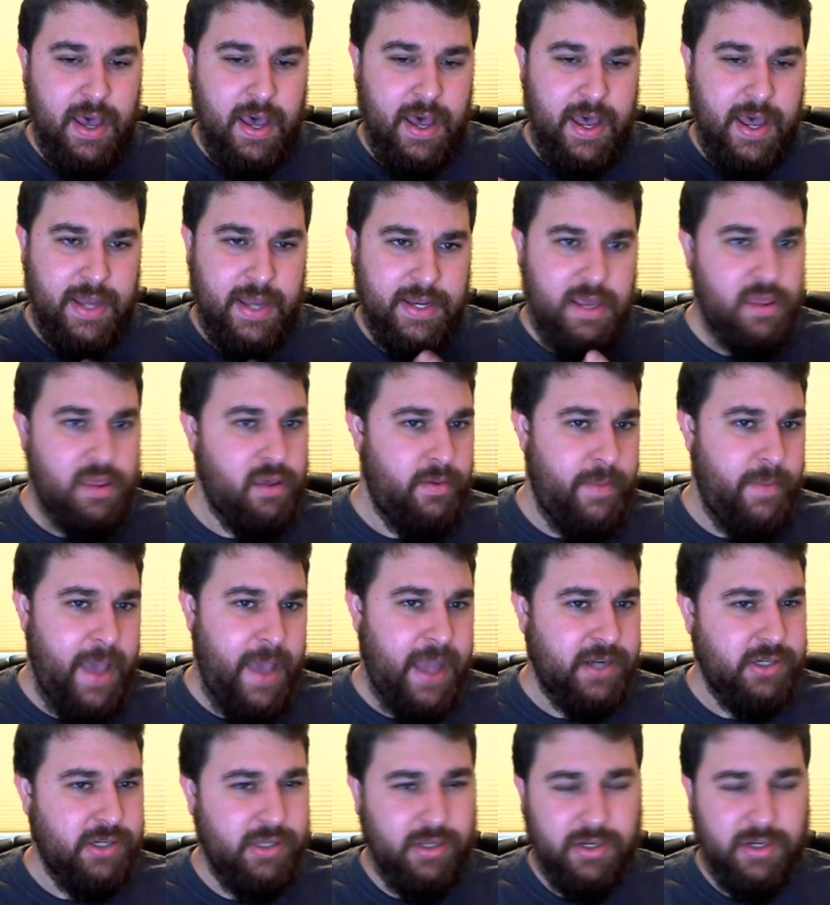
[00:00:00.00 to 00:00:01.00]
Death of a
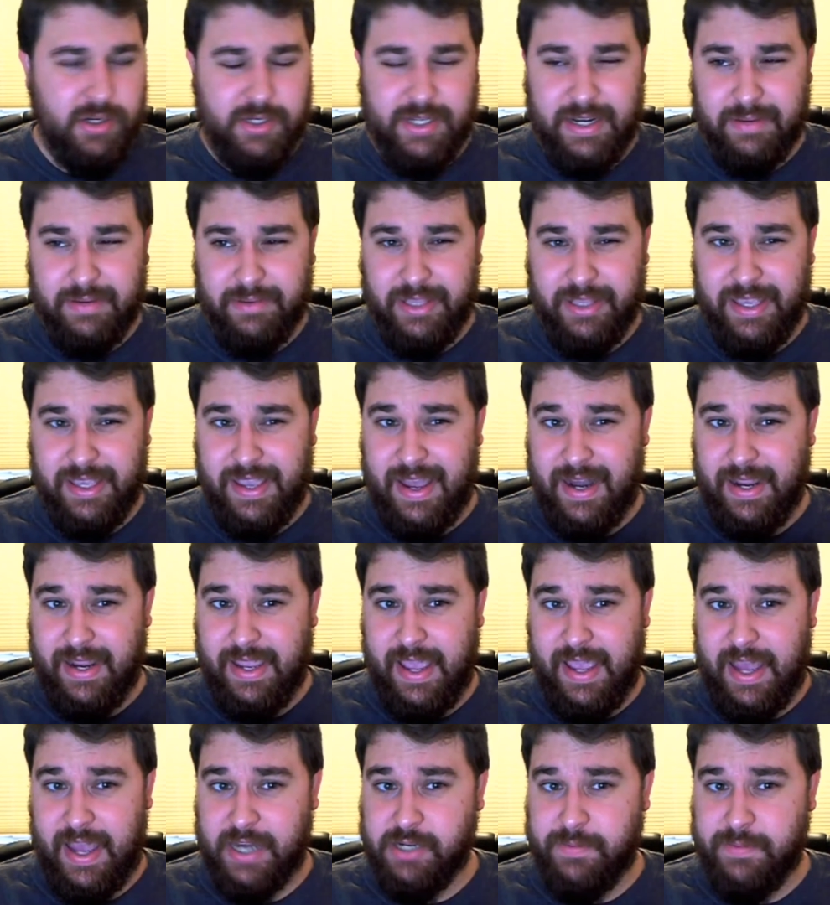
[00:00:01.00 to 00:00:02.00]
Bachelor didn't really kind of
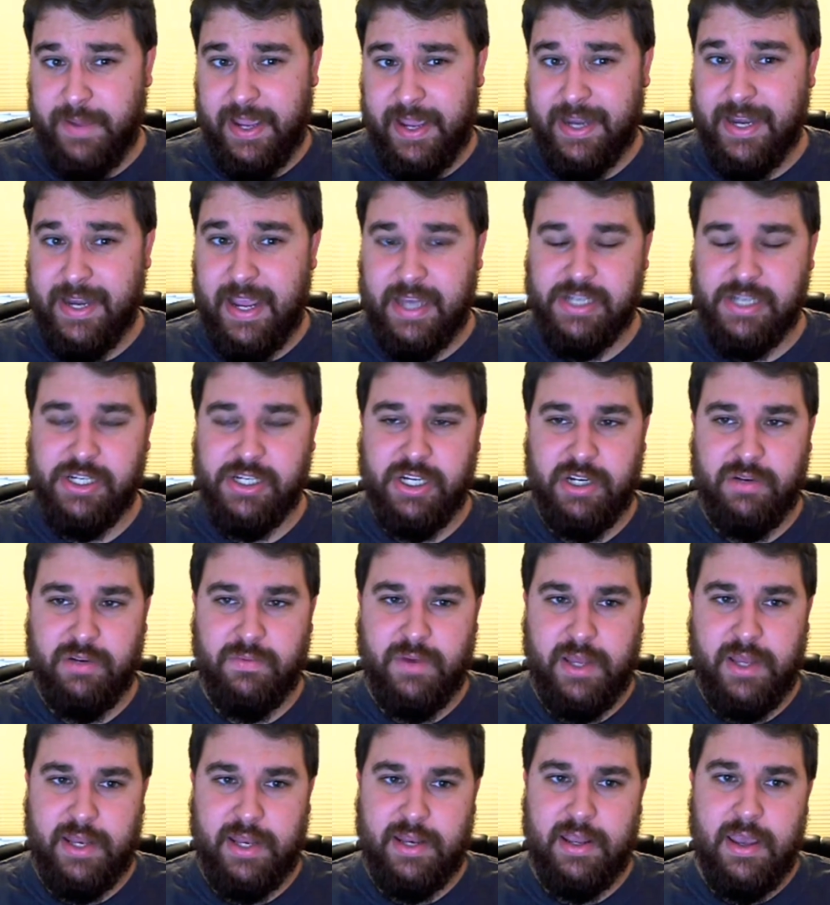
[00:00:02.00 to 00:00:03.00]
catch my
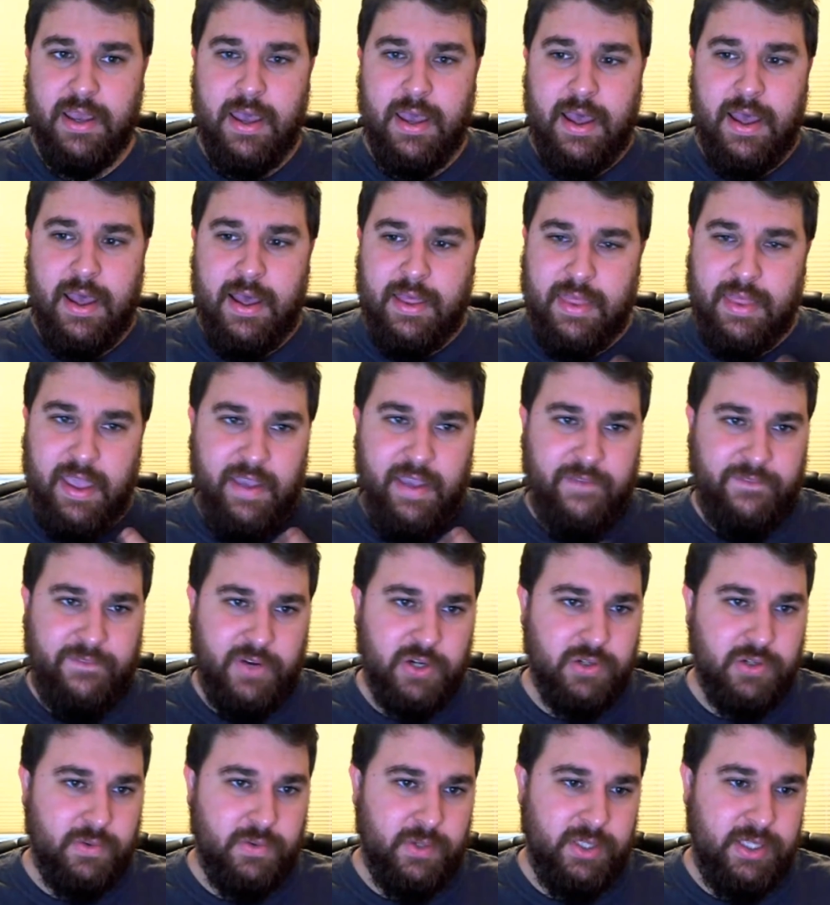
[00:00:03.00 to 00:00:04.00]
attention when they
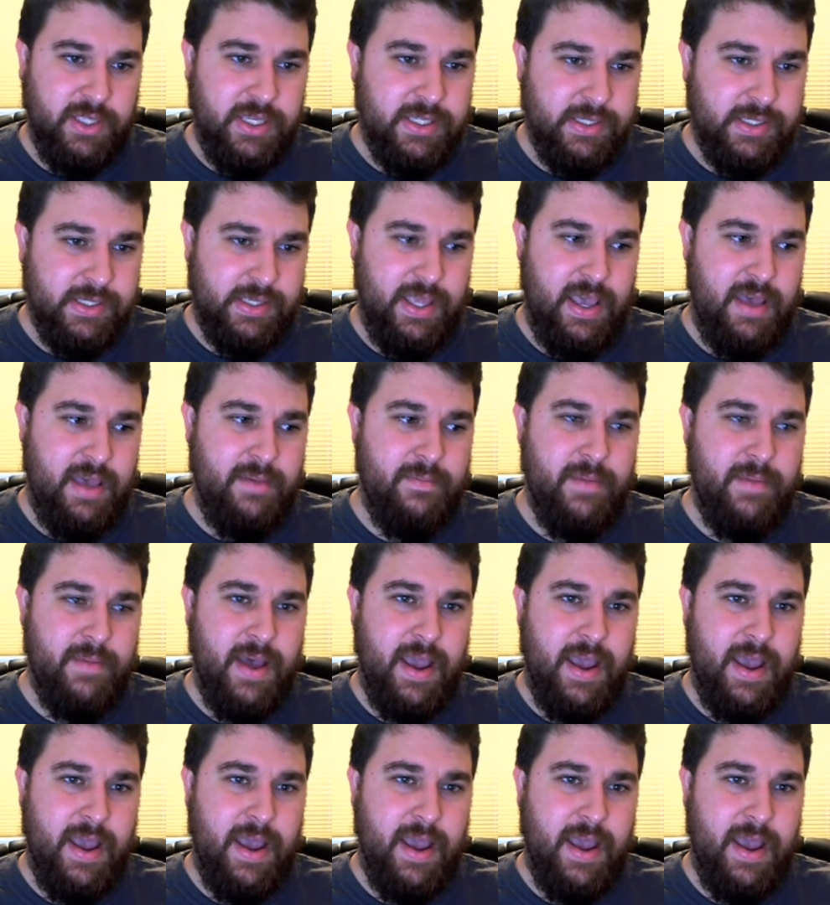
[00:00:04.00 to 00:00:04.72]
first released them.